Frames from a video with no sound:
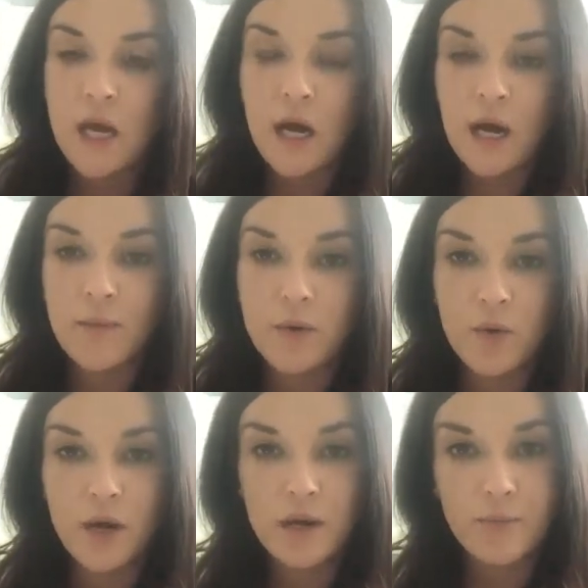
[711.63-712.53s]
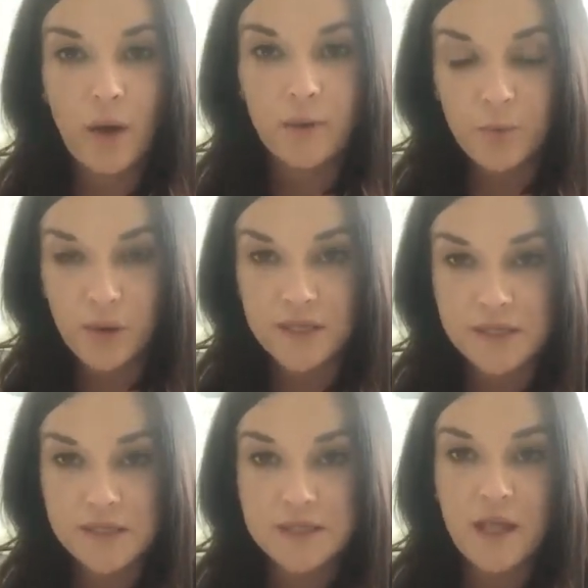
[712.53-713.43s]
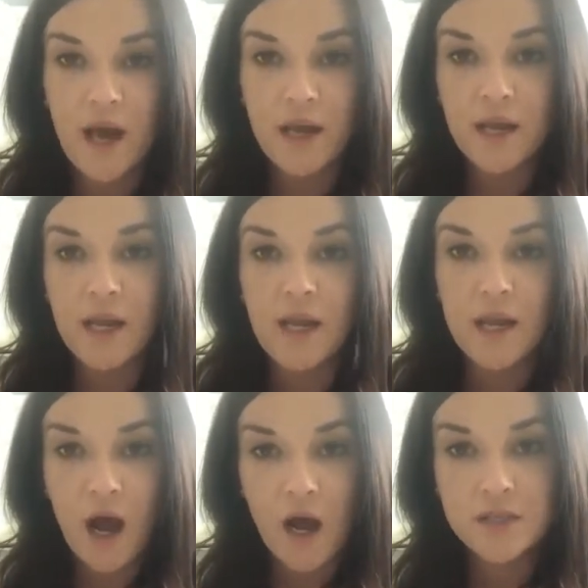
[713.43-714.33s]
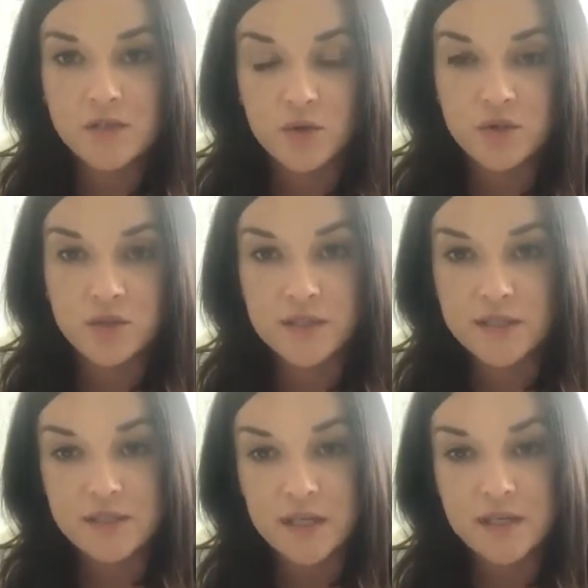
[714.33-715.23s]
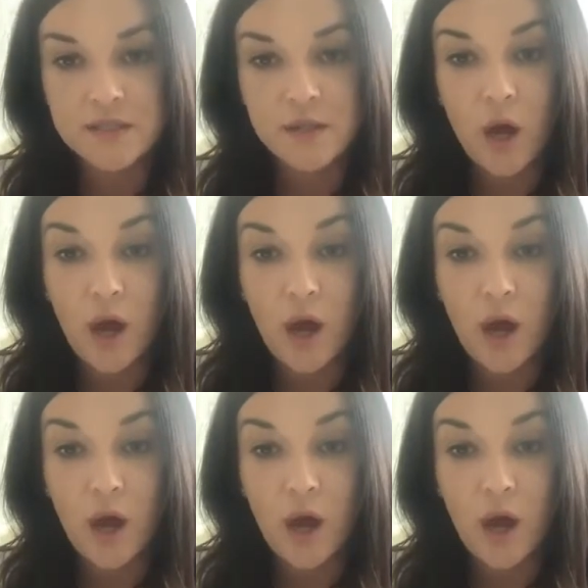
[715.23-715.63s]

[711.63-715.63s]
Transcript: who are in public places that cannot social distance